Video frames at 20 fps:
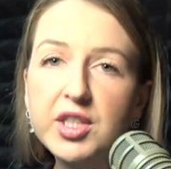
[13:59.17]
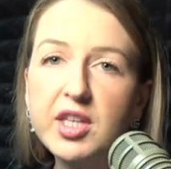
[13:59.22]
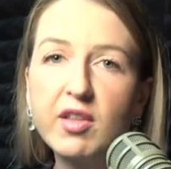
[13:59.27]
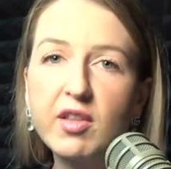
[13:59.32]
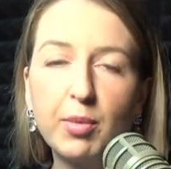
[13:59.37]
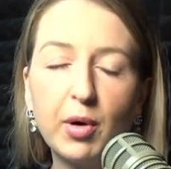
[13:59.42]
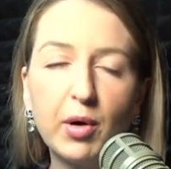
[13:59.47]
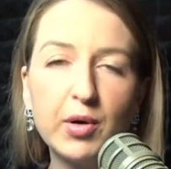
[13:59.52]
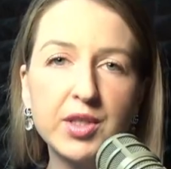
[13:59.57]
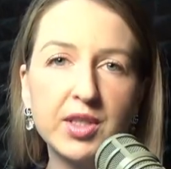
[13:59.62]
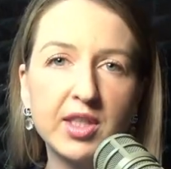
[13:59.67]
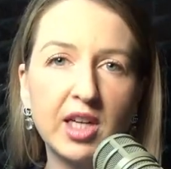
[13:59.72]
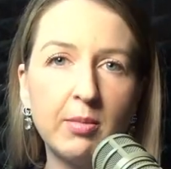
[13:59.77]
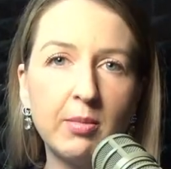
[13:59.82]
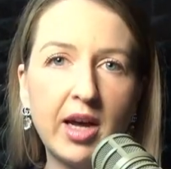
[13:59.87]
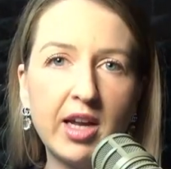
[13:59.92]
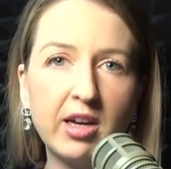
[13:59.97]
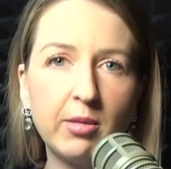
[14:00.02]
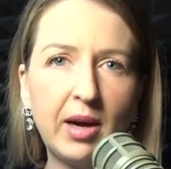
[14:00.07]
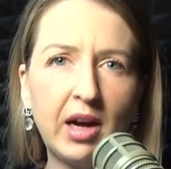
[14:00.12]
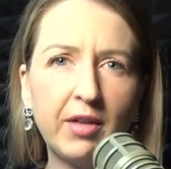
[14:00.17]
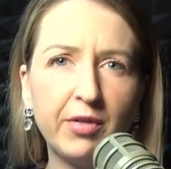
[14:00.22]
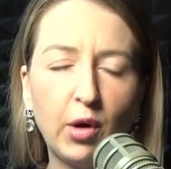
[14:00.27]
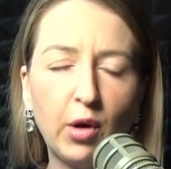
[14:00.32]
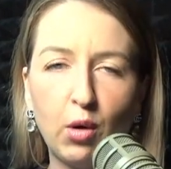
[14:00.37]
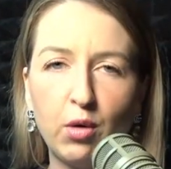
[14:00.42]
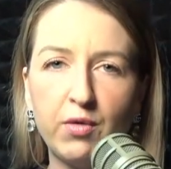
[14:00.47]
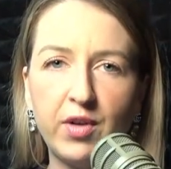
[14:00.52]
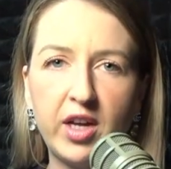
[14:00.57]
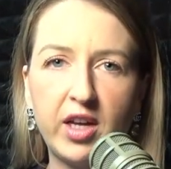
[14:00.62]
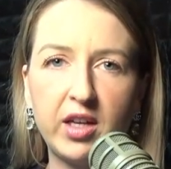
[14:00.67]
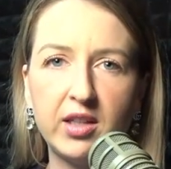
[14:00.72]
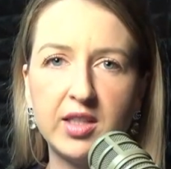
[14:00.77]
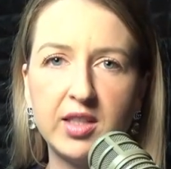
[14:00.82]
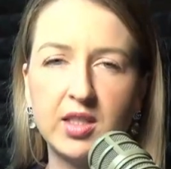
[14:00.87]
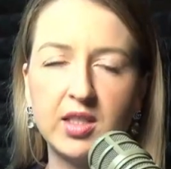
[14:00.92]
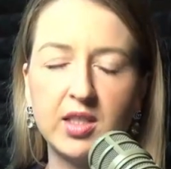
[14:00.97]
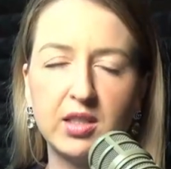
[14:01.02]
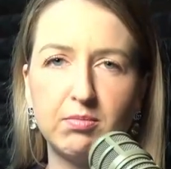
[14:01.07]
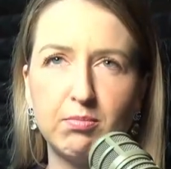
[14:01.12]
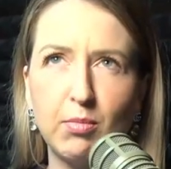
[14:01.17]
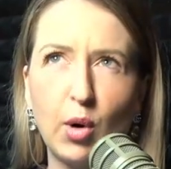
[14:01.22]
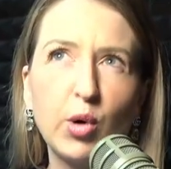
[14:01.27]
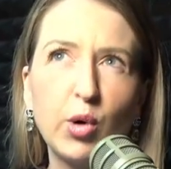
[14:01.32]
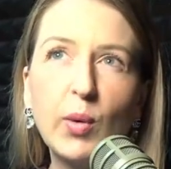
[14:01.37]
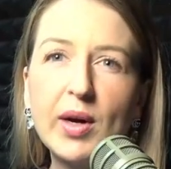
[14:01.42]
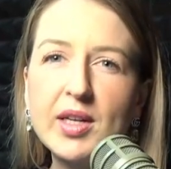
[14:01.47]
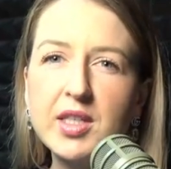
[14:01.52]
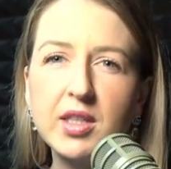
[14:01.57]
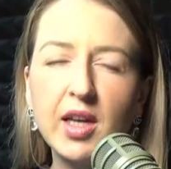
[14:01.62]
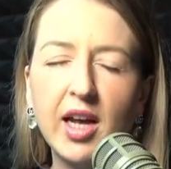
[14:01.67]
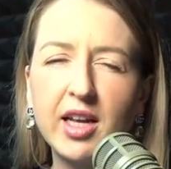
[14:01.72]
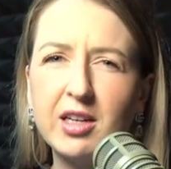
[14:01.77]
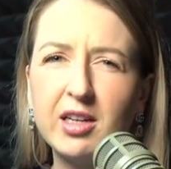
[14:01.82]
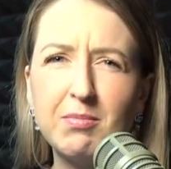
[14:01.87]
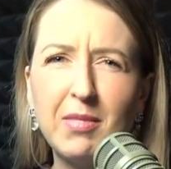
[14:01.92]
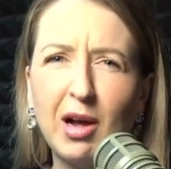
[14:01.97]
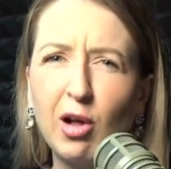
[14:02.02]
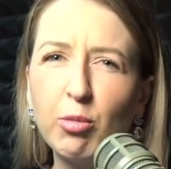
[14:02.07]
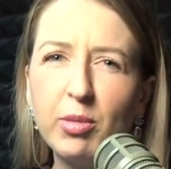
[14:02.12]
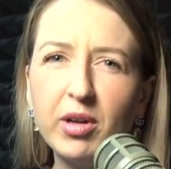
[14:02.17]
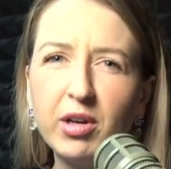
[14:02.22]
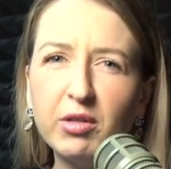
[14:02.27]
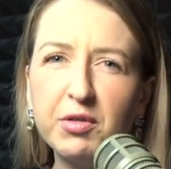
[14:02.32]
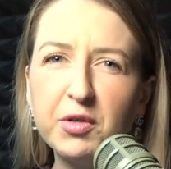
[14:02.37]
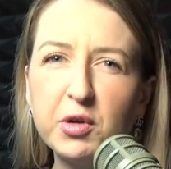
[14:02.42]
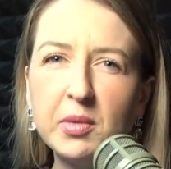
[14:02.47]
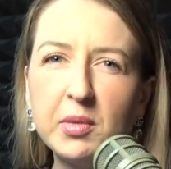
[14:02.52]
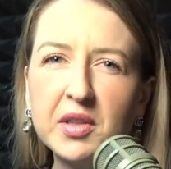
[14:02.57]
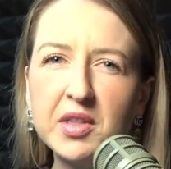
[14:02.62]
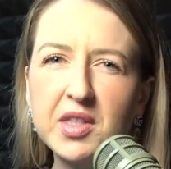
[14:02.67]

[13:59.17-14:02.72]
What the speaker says: you see the post I made about the overheads motorway sign in Melbourne a few